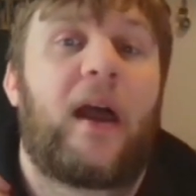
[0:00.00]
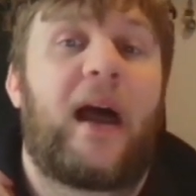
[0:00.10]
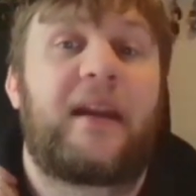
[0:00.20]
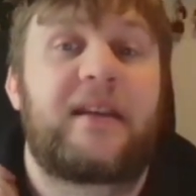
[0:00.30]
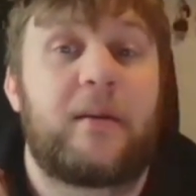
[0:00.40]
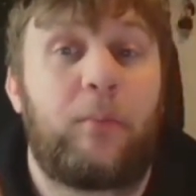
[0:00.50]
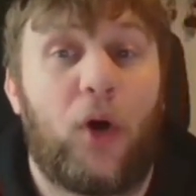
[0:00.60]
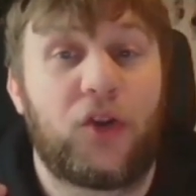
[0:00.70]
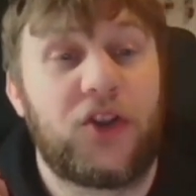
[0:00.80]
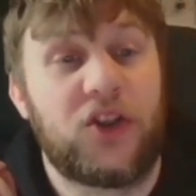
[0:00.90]
and its
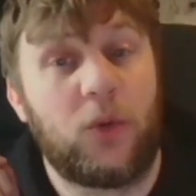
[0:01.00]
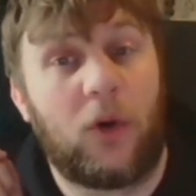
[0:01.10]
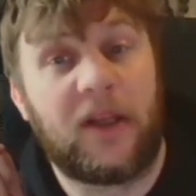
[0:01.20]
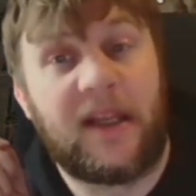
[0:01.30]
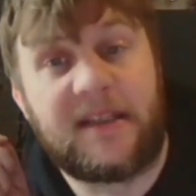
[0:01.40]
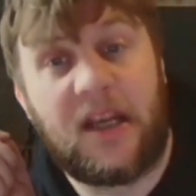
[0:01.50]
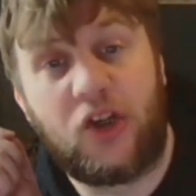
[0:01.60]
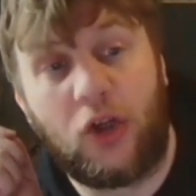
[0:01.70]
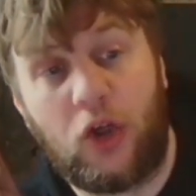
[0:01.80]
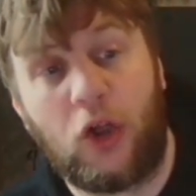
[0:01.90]
importance to
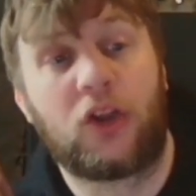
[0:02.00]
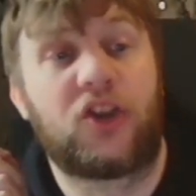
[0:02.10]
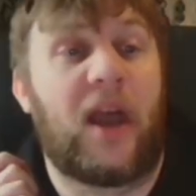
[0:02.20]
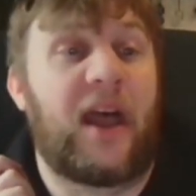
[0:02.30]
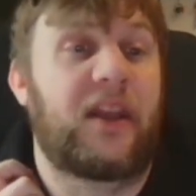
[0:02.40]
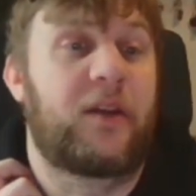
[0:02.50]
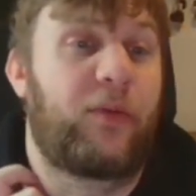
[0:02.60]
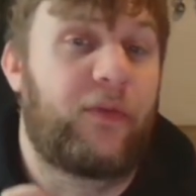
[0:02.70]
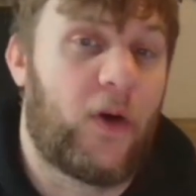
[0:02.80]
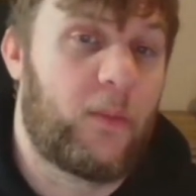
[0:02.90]
organizational culture and
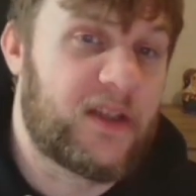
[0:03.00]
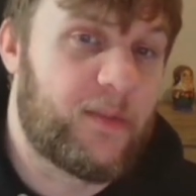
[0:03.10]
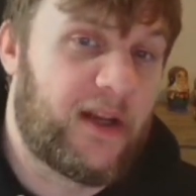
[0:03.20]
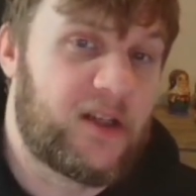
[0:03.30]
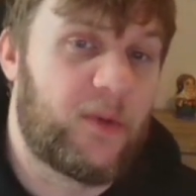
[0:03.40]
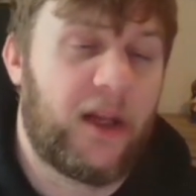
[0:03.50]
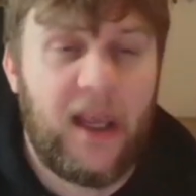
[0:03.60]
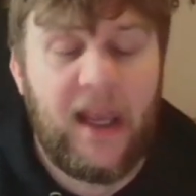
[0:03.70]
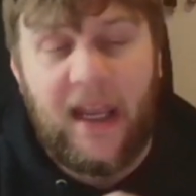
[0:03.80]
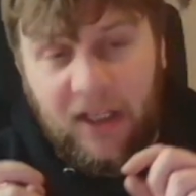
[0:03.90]
performance management.
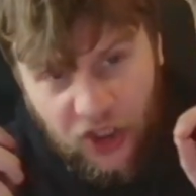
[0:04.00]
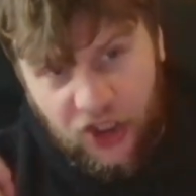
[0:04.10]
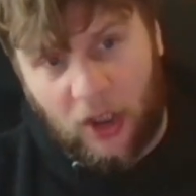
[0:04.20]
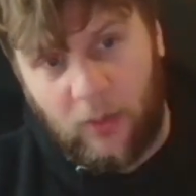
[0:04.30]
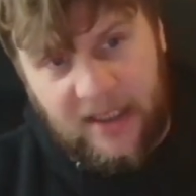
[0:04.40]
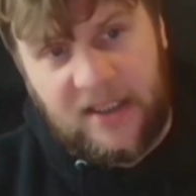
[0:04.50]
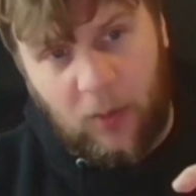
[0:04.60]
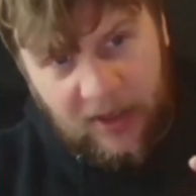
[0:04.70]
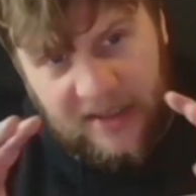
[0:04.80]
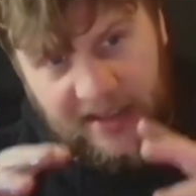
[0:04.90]
It's so easy
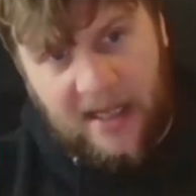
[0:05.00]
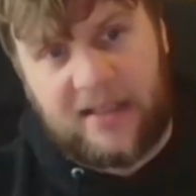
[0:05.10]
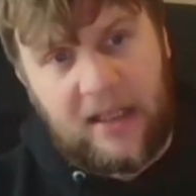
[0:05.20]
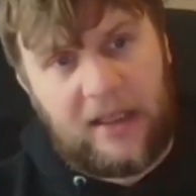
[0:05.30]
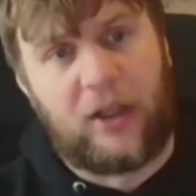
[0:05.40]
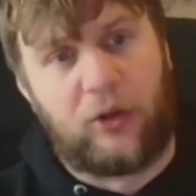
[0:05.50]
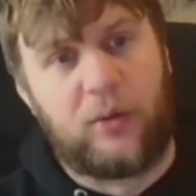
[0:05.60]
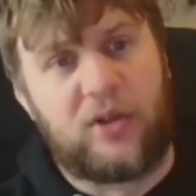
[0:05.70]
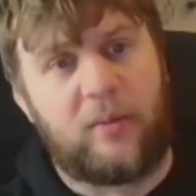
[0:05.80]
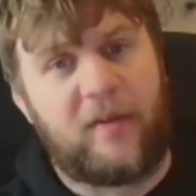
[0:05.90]
when you start to click
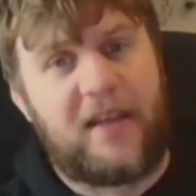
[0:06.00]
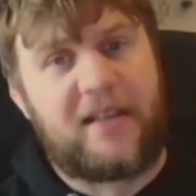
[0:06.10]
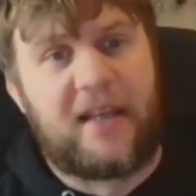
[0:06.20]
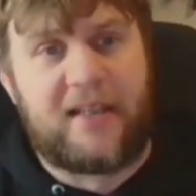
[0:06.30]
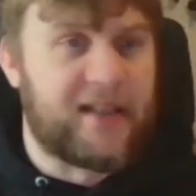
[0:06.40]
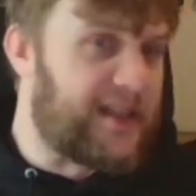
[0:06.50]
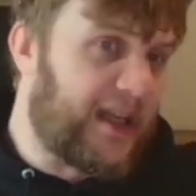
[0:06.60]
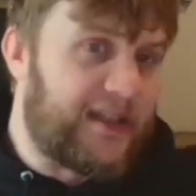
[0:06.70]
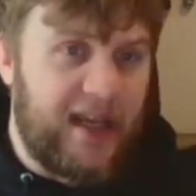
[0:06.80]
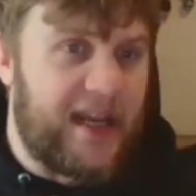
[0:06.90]
through some of these things to
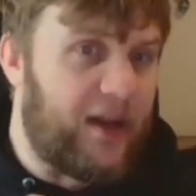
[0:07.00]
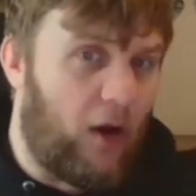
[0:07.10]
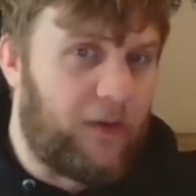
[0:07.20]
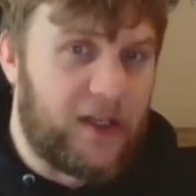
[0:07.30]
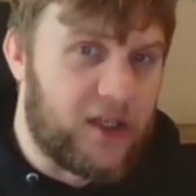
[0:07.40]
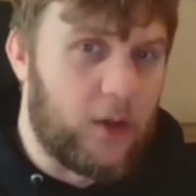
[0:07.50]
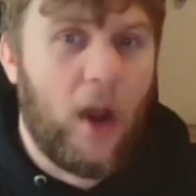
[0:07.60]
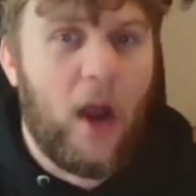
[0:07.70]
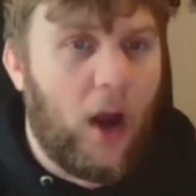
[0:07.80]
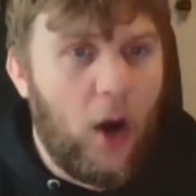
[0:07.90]
start digging off into,
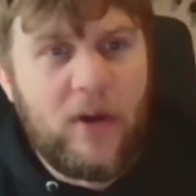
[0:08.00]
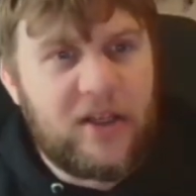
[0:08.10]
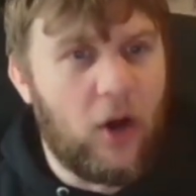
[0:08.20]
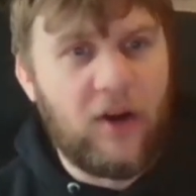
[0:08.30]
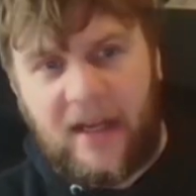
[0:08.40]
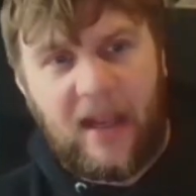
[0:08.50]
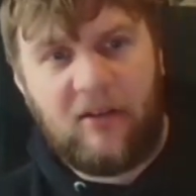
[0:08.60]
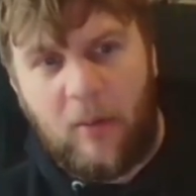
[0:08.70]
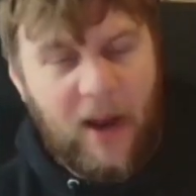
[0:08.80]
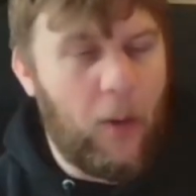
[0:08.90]
oh, it's talking
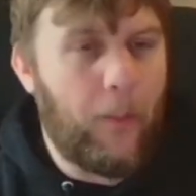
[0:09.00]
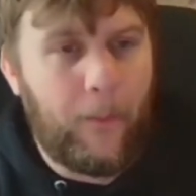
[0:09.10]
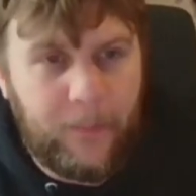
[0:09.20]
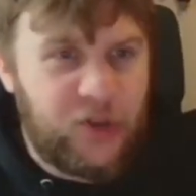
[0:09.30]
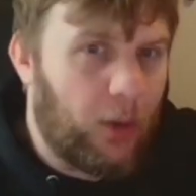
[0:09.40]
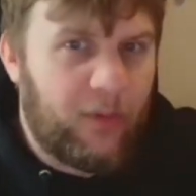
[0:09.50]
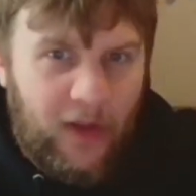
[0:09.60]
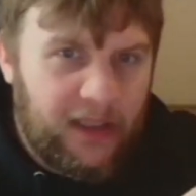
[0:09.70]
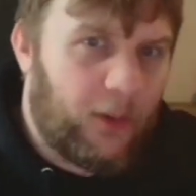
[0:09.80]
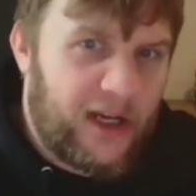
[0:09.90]
here about job
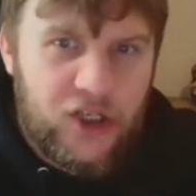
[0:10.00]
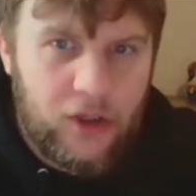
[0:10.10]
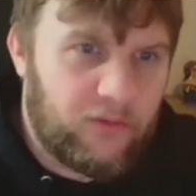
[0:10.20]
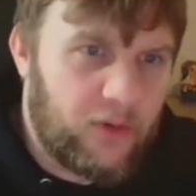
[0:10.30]
evaluation or